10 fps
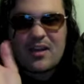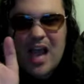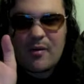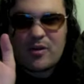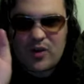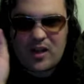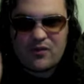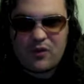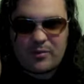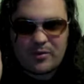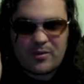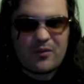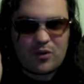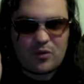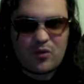How he transforms himself
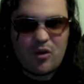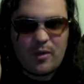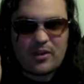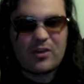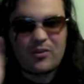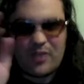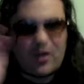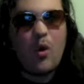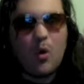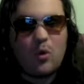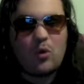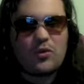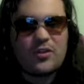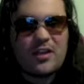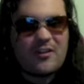into a robot that looks like
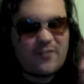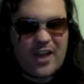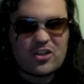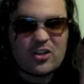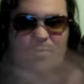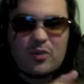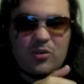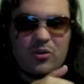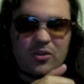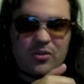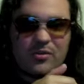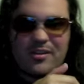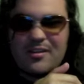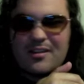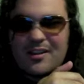old-fashioned
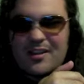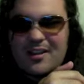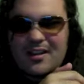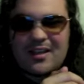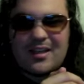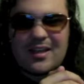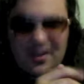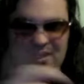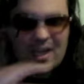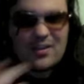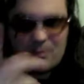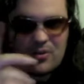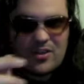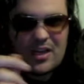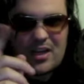computers. And then
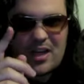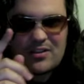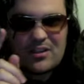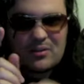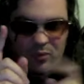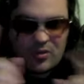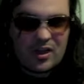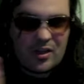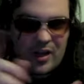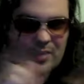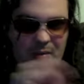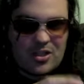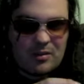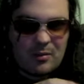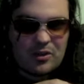once again, I
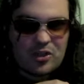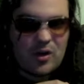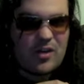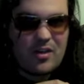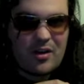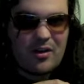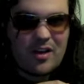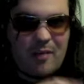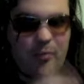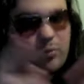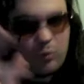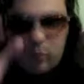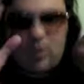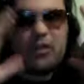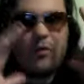mentioned about the Triceratops.
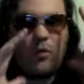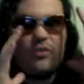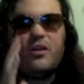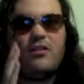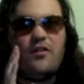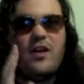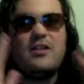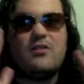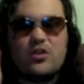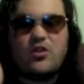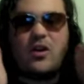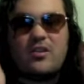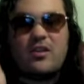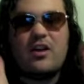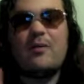Really well done effect of the
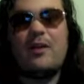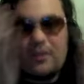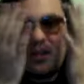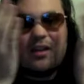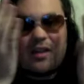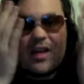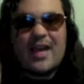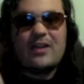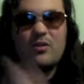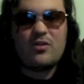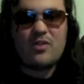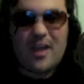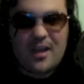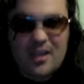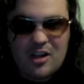Triceratops, how the head looks
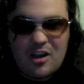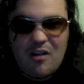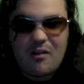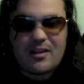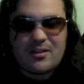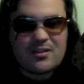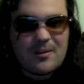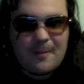like, you know, and